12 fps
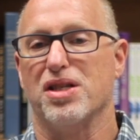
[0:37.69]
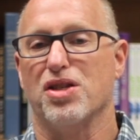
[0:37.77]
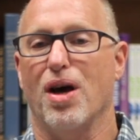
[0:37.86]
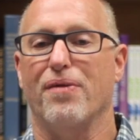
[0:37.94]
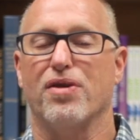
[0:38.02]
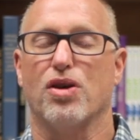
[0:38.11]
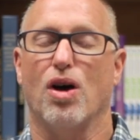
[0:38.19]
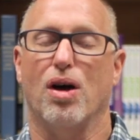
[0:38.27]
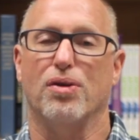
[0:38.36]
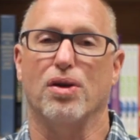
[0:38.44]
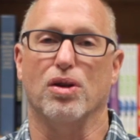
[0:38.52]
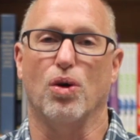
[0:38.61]
It's often
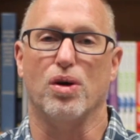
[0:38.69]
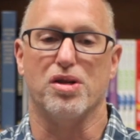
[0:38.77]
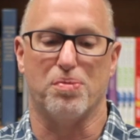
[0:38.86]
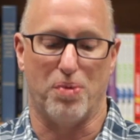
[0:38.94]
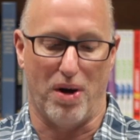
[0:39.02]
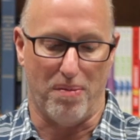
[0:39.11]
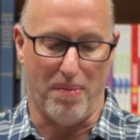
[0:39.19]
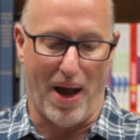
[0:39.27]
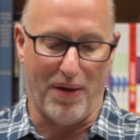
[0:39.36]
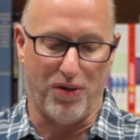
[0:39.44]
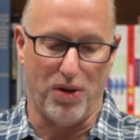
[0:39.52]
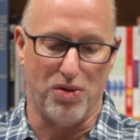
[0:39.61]
called the Lord's Prayer,
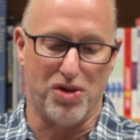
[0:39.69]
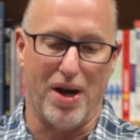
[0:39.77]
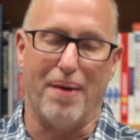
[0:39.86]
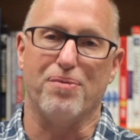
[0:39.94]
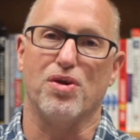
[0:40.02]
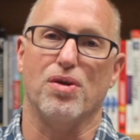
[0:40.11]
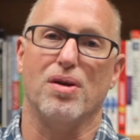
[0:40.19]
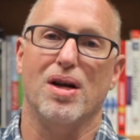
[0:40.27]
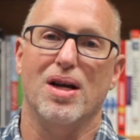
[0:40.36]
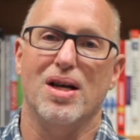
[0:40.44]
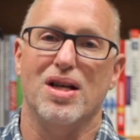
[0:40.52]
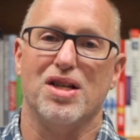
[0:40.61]
Matthew chapter
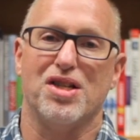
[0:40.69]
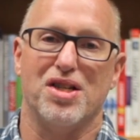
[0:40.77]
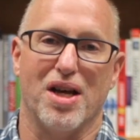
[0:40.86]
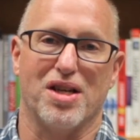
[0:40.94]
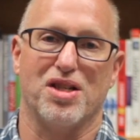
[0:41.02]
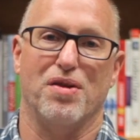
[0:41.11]
6.